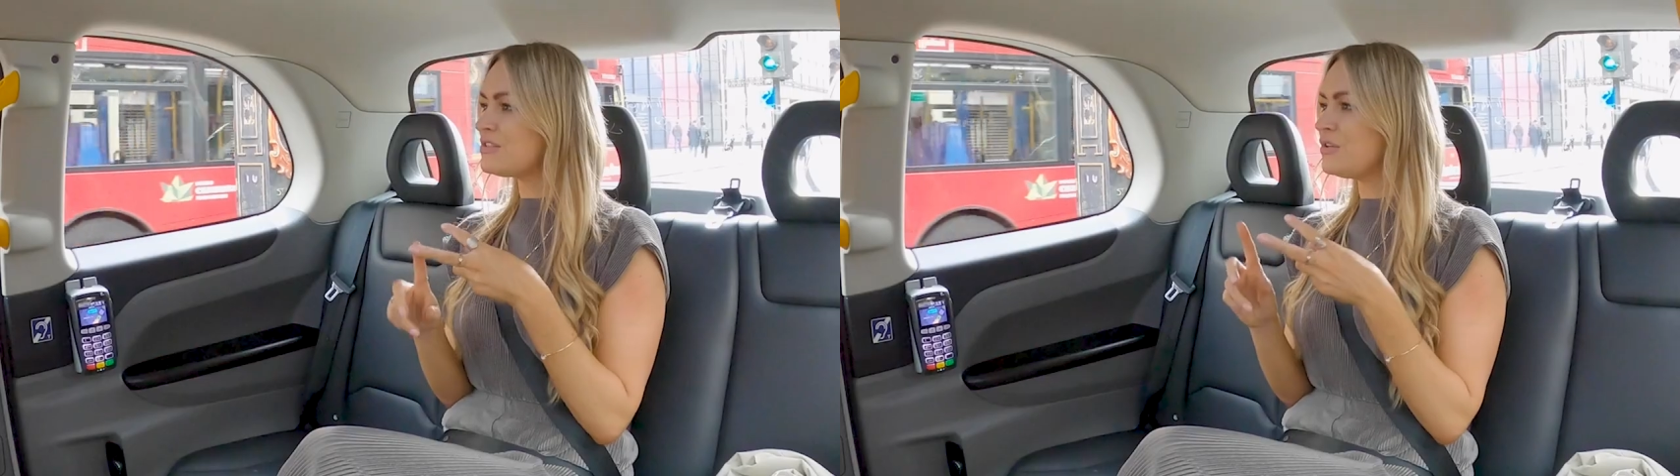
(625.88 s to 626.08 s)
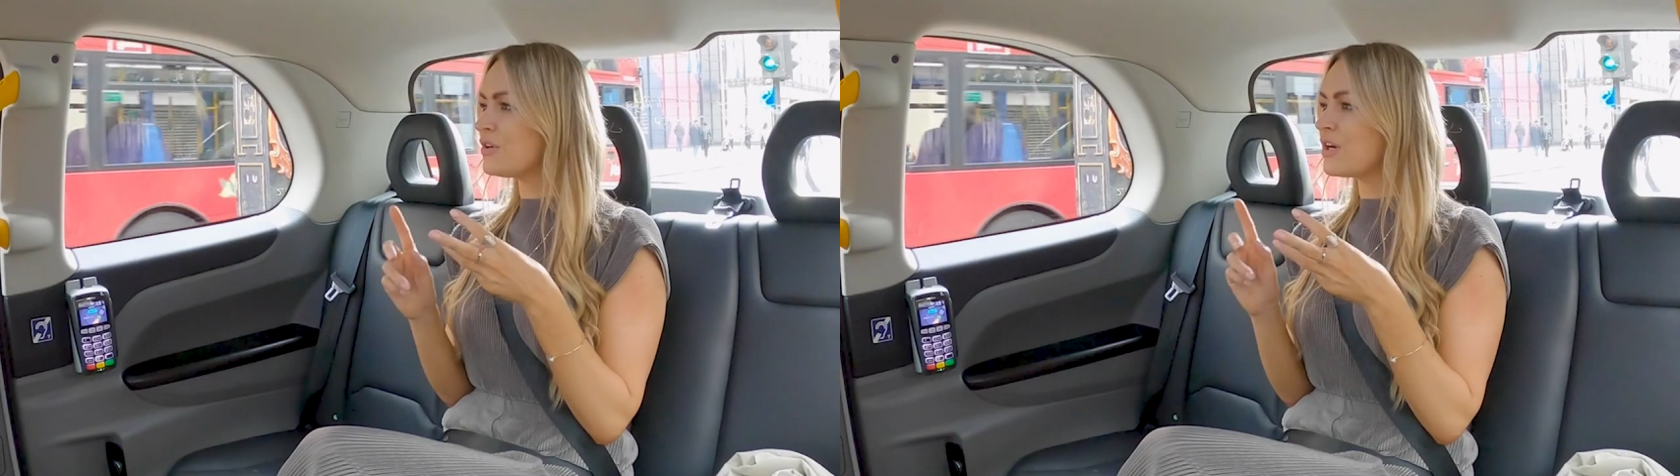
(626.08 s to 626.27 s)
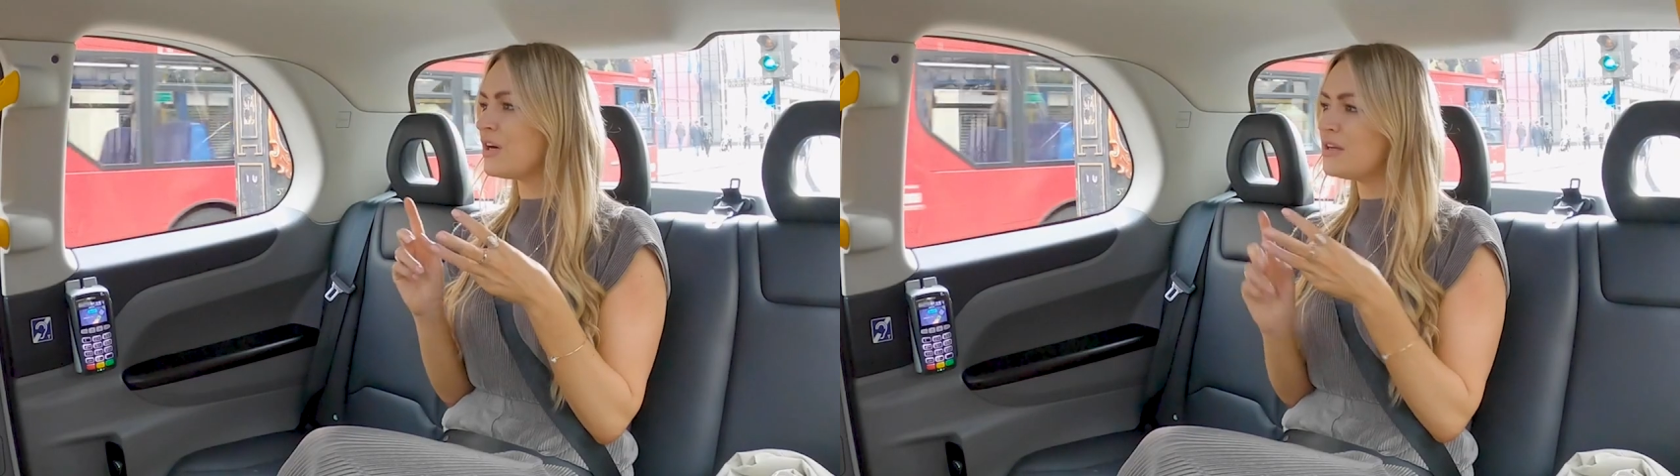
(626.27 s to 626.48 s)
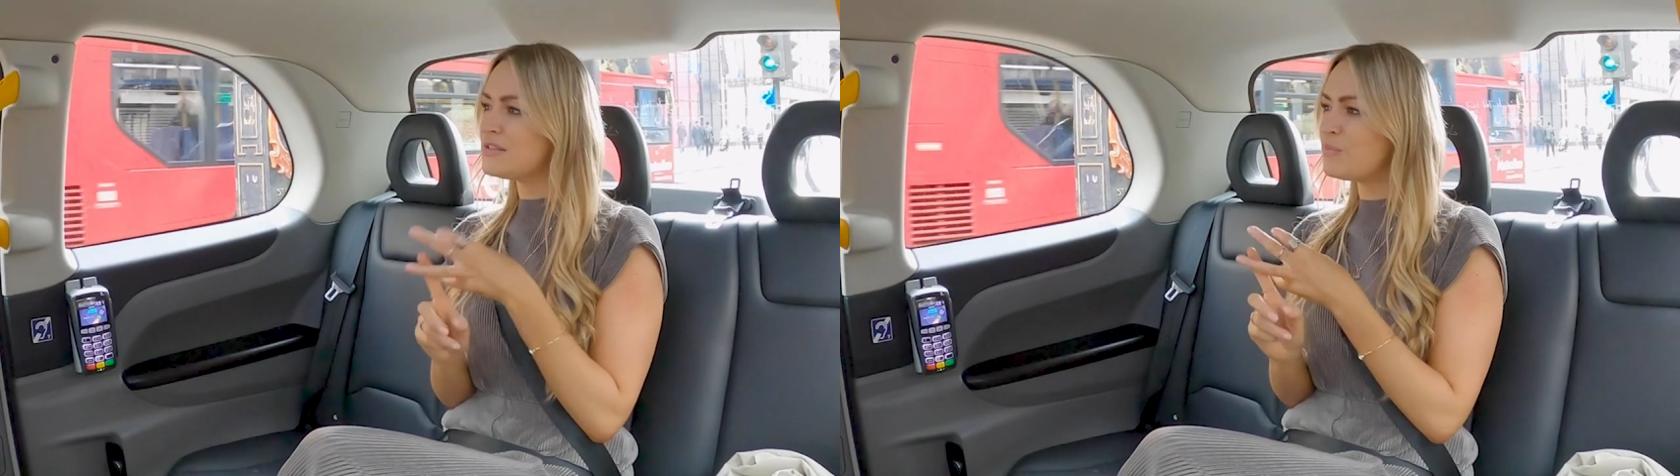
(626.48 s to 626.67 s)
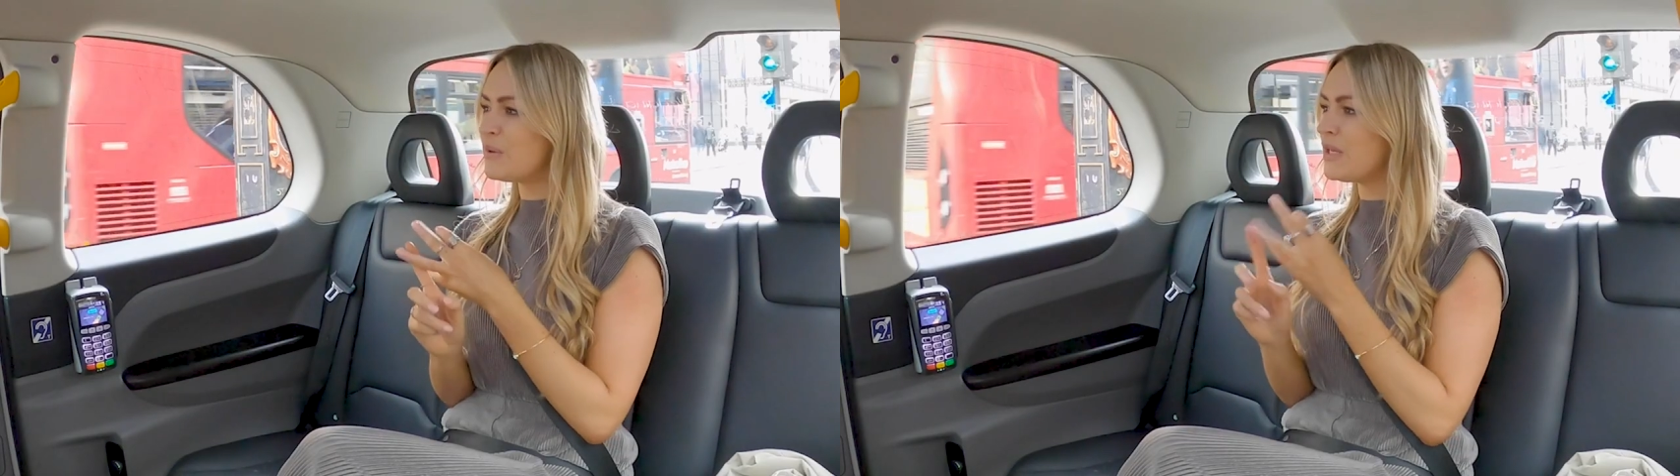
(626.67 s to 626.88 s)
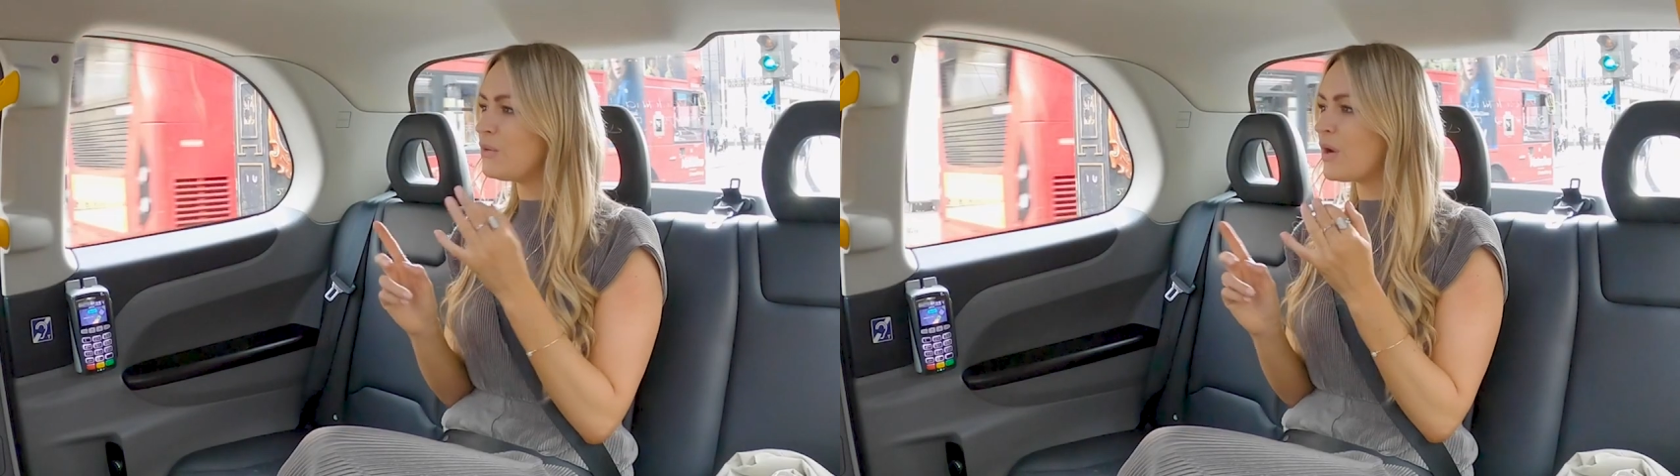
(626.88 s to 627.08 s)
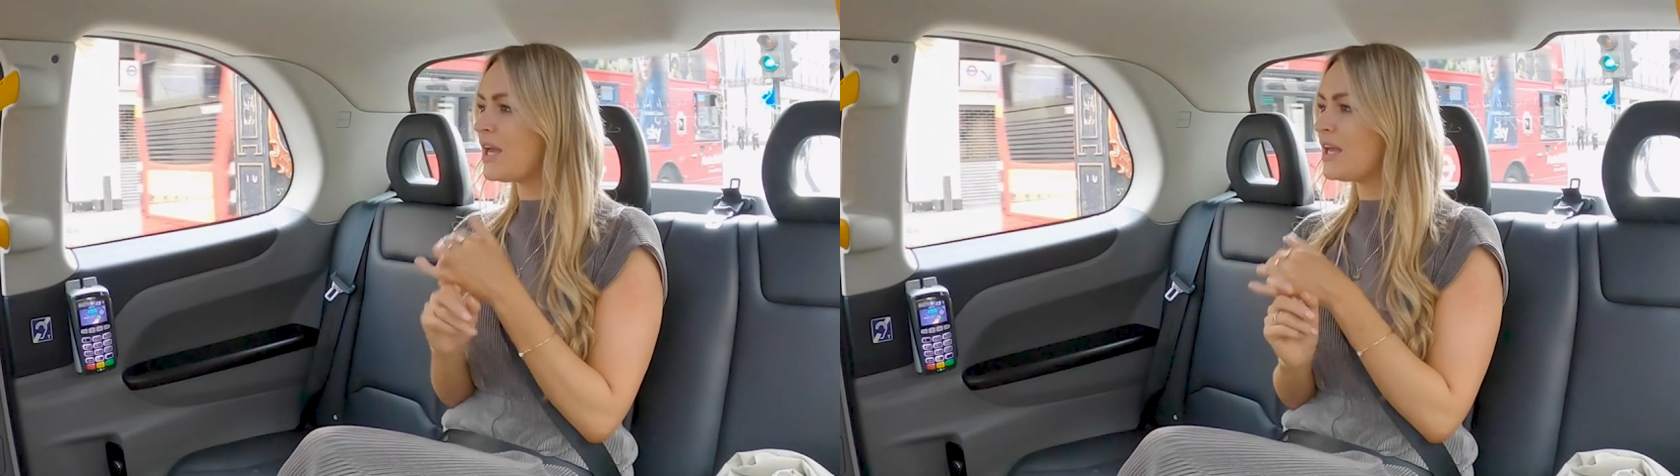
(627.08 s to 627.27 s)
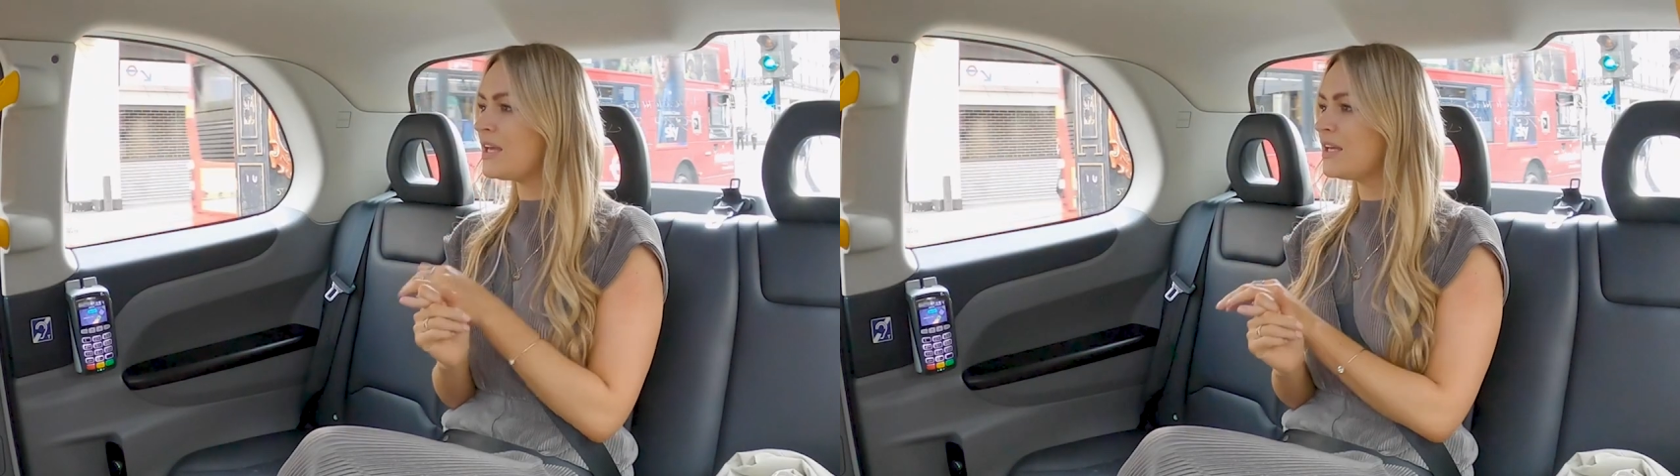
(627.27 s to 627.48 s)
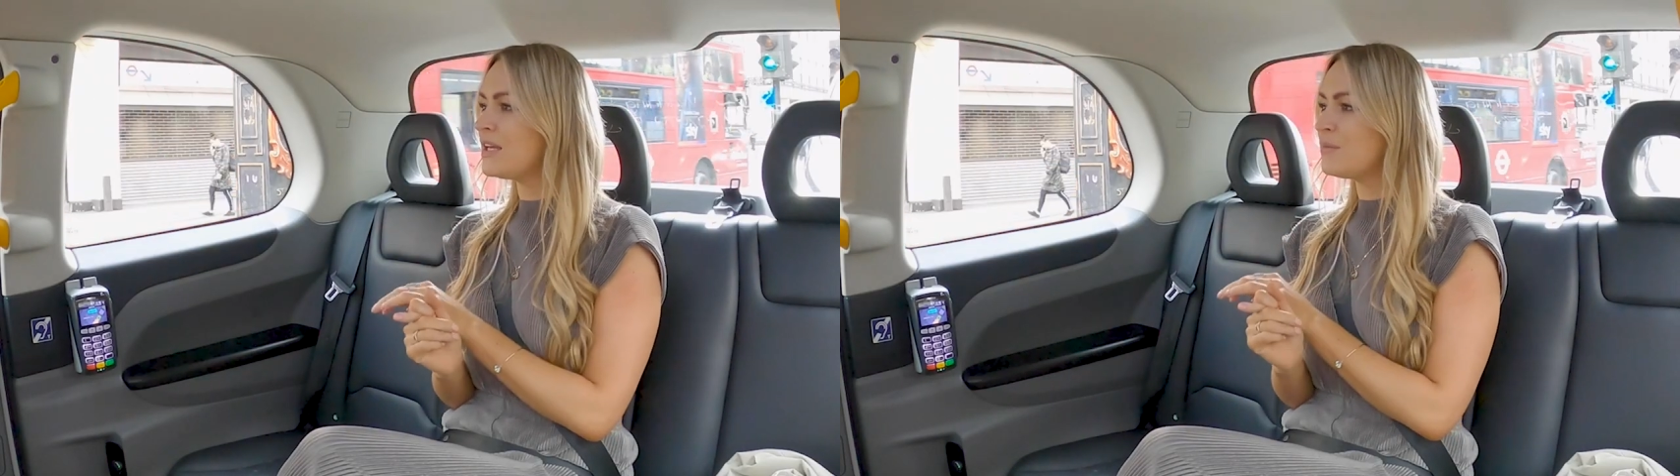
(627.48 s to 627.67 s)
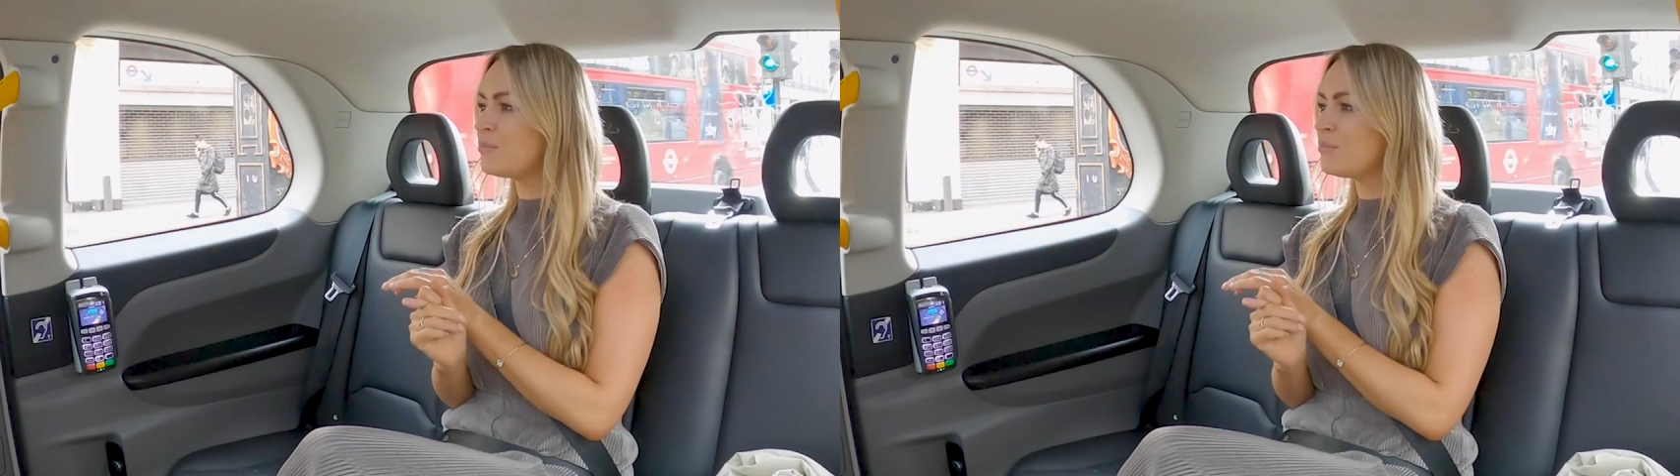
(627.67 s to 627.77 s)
snooker, speedway,